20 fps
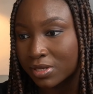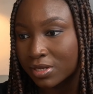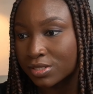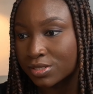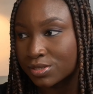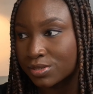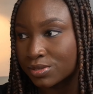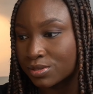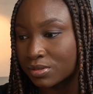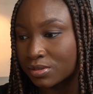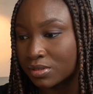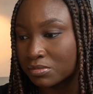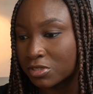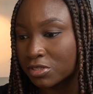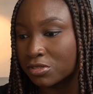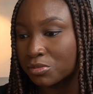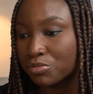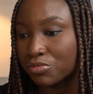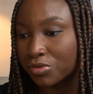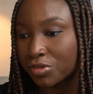So I'm
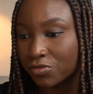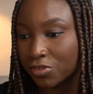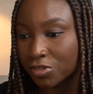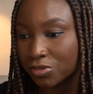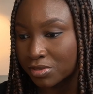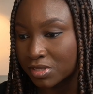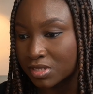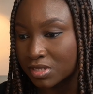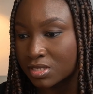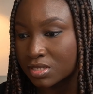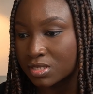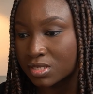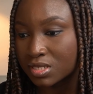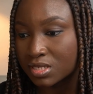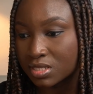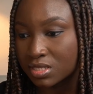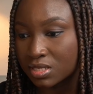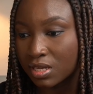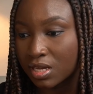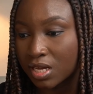going to preview it to
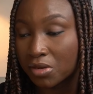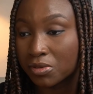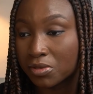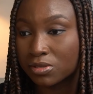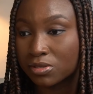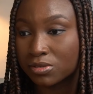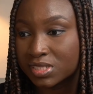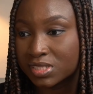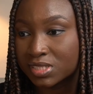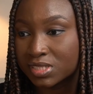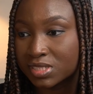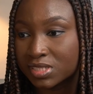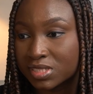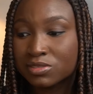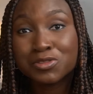see how it looks like.